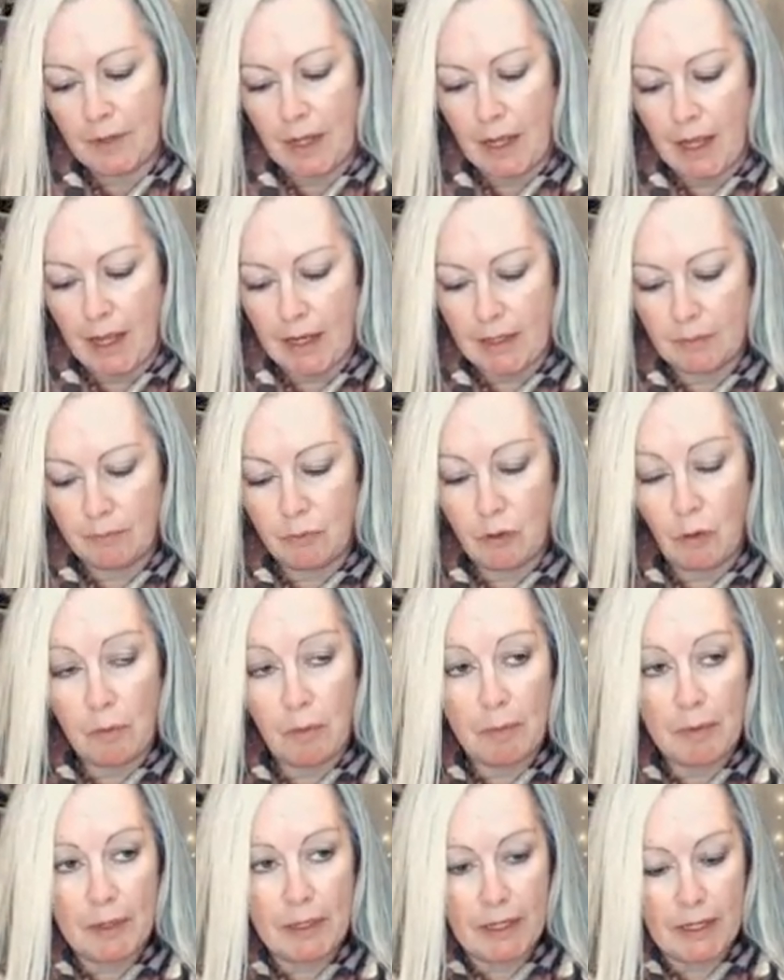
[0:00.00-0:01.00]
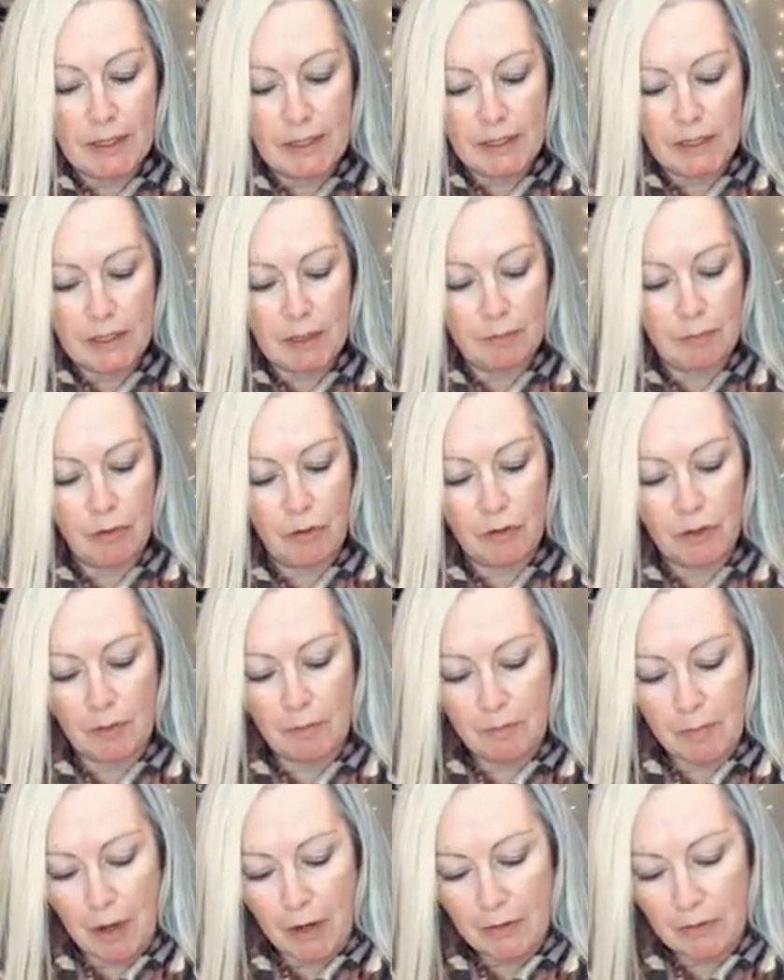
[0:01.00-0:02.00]
And probably easier to put
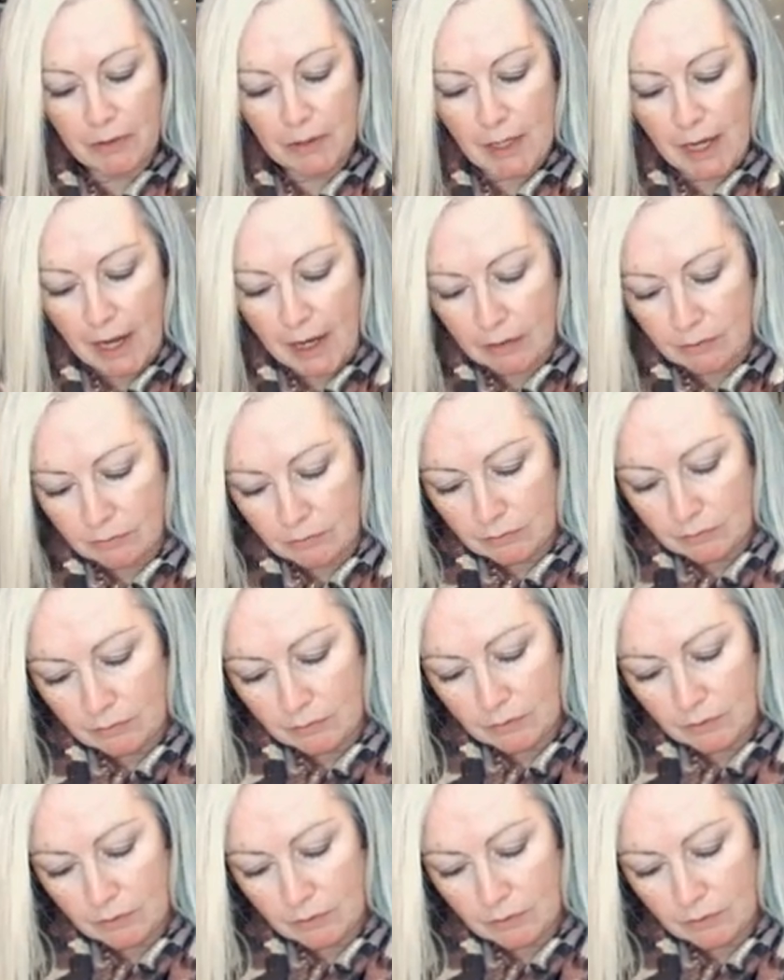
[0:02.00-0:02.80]
them both down